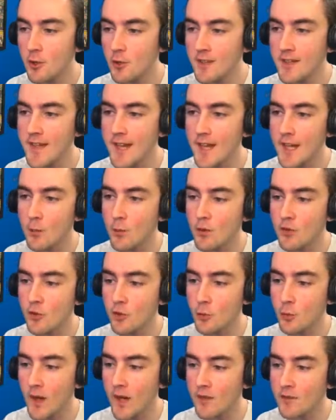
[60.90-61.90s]
think anyone's
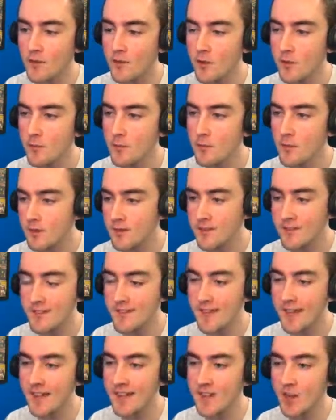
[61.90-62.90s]
around him, since
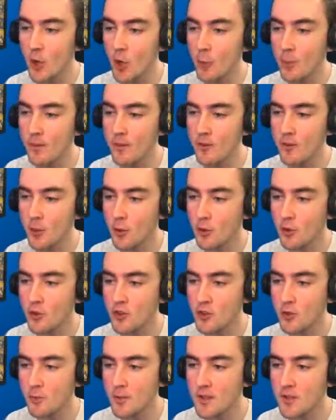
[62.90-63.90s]
it's out in the open, someone could
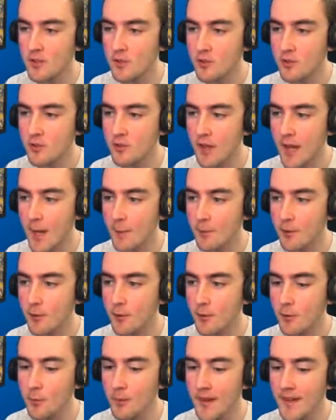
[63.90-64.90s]
just be sniping
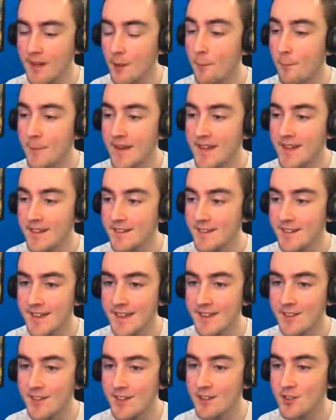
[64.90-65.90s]
on him, and immediately
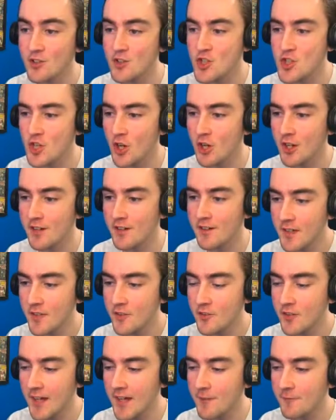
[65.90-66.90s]
he's getting shot.
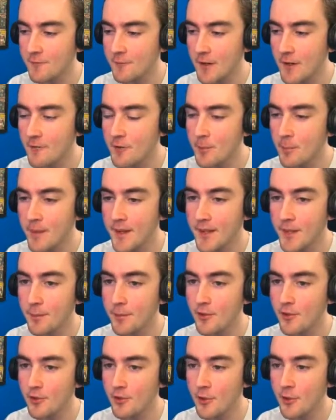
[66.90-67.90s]
He's taking forever to pick up
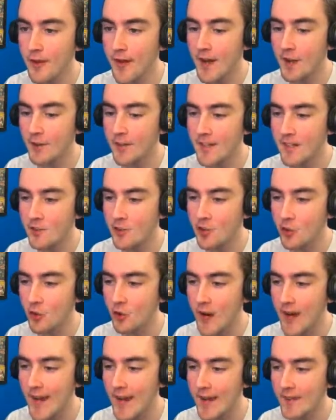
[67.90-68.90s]
his loadout, gets
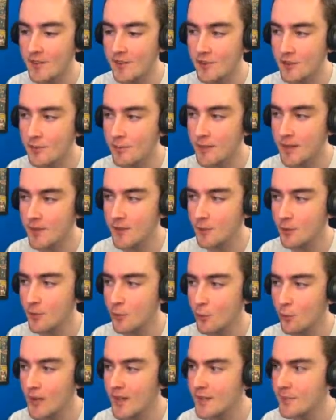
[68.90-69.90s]
cracked, just picks up
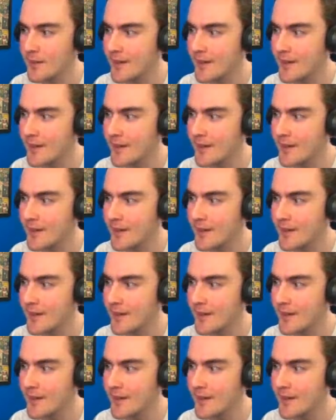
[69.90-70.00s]
some random